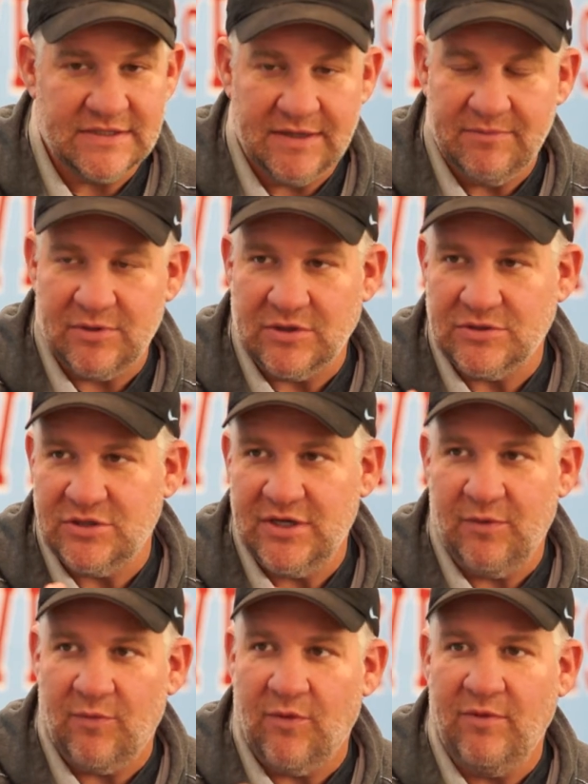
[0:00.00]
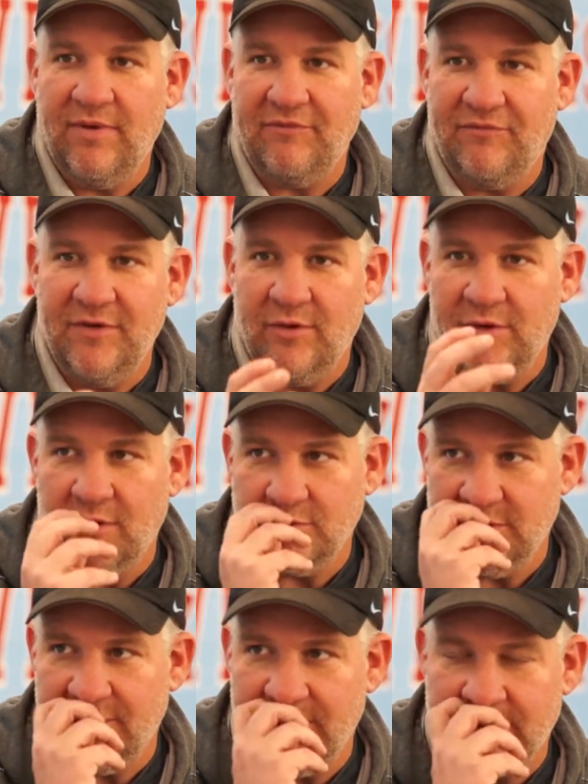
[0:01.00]
I said, because you get worried about field
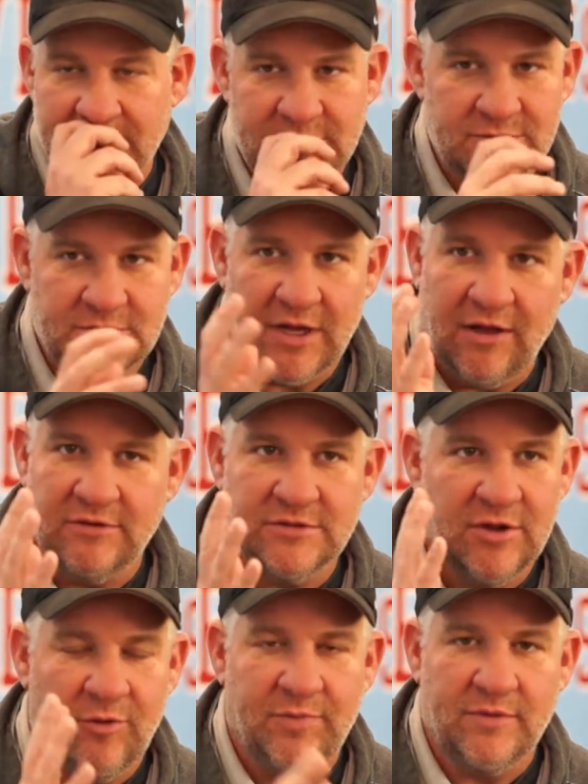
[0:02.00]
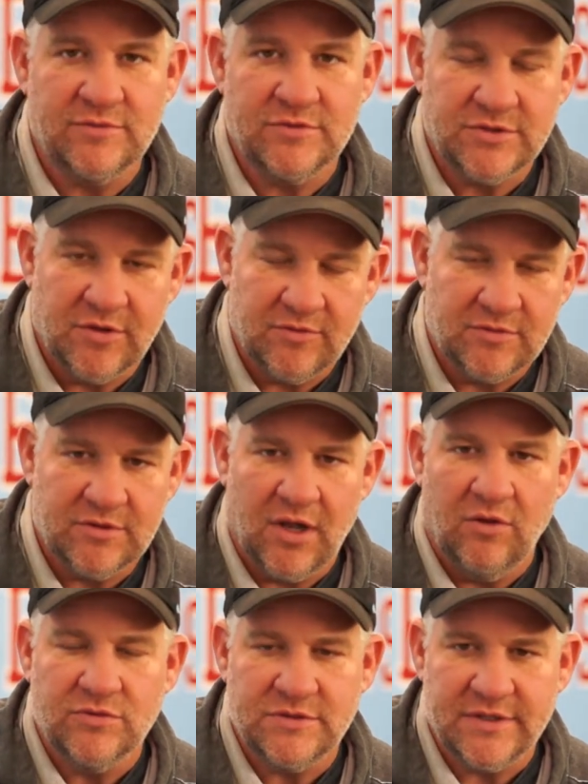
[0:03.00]
goals over there because those college goalposts are so
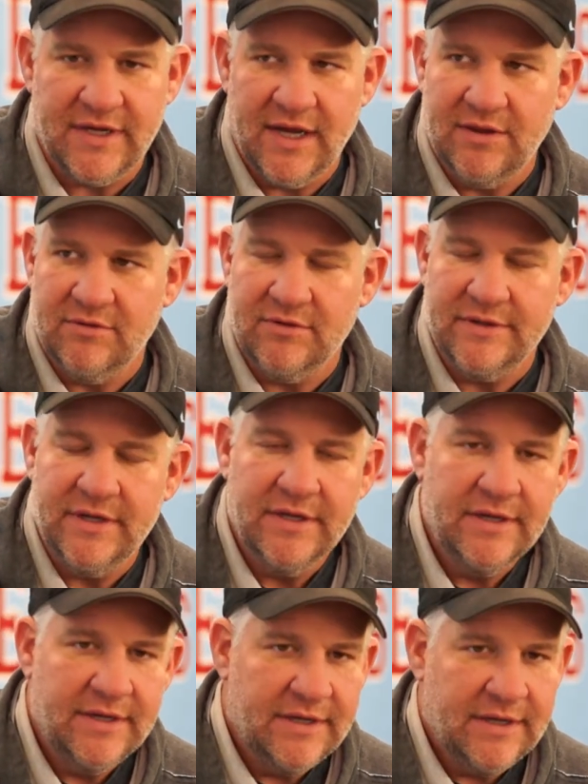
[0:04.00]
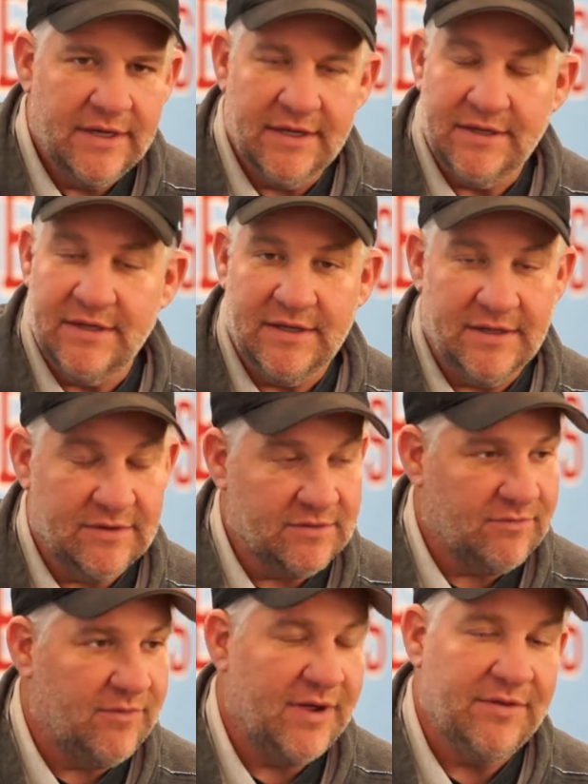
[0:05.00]
close together, and the
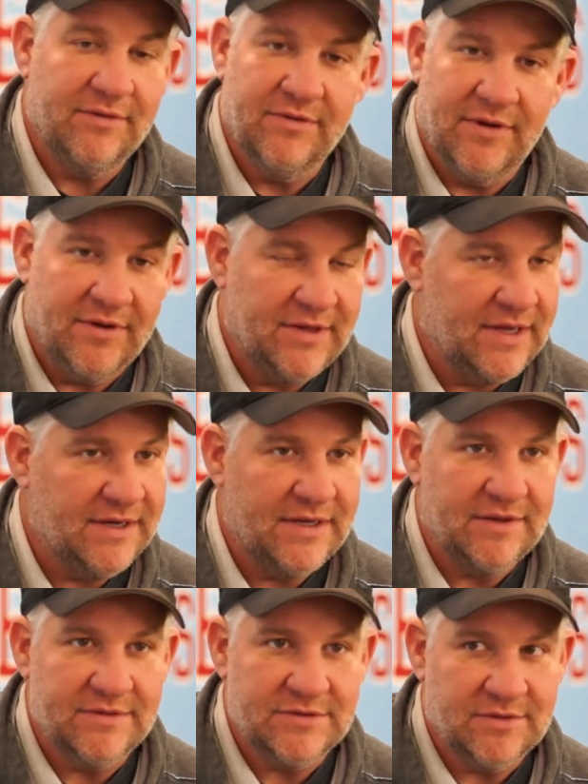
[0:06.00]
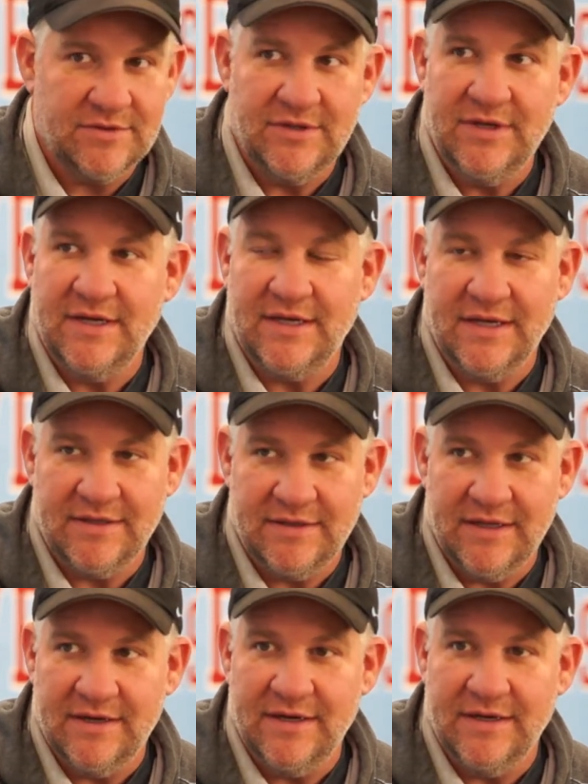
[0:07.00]
weather and all that deal, and so you need to
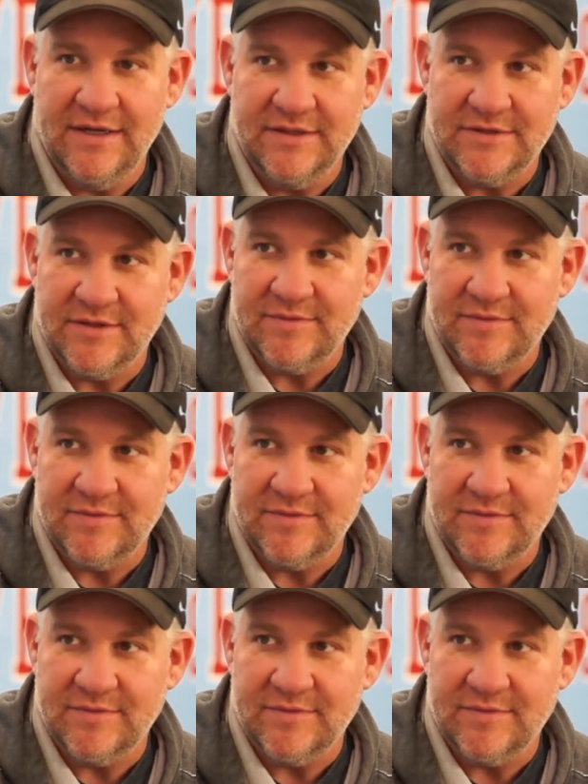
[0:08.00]
get it in the end